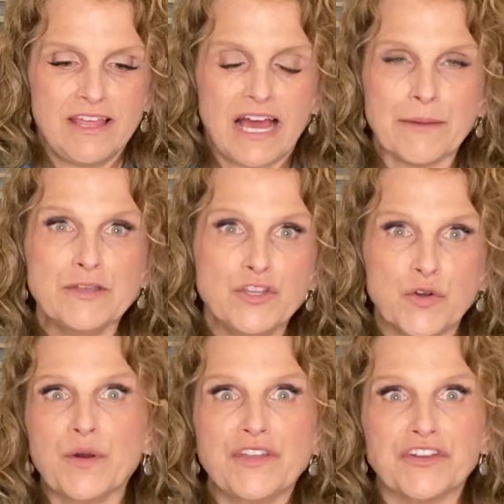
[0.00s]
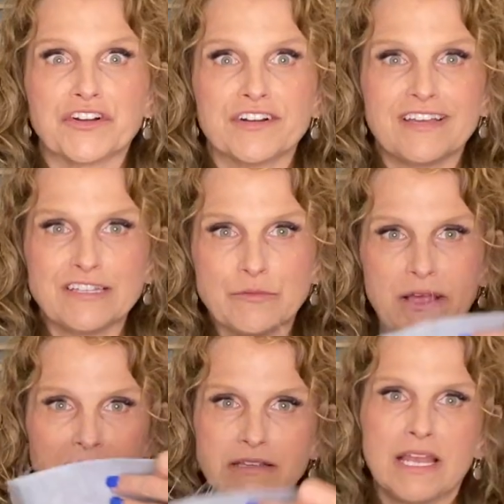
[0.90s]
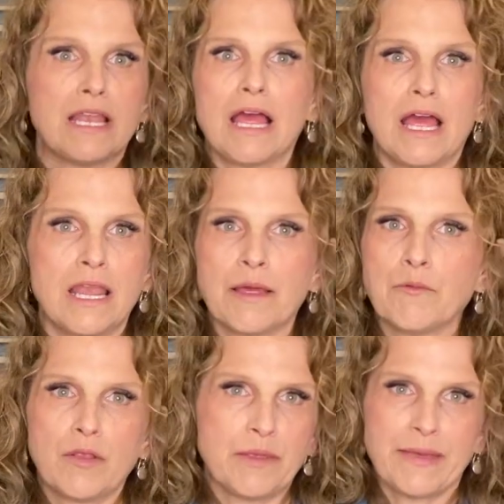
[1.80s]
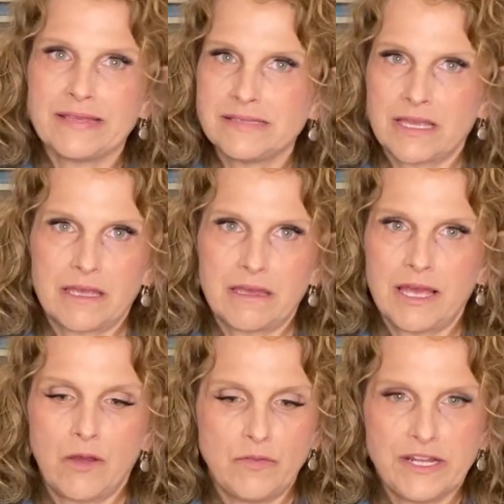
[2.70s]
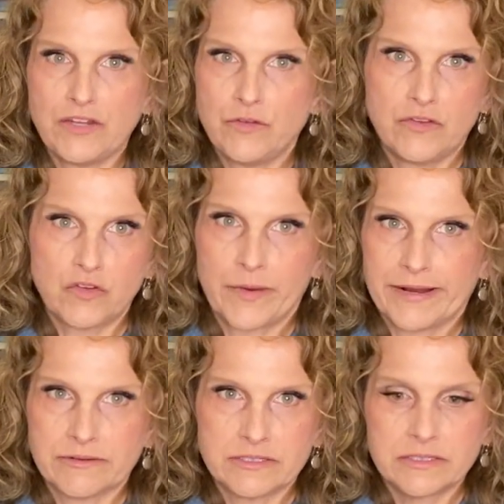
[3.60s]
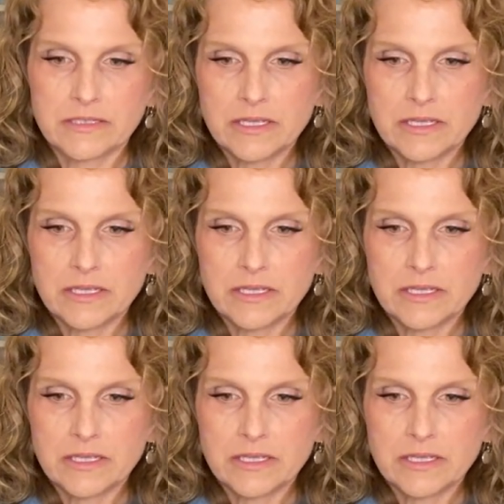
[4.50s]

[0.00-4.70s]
I'm a new quilter as well, and I'm really basic. I only do the squares.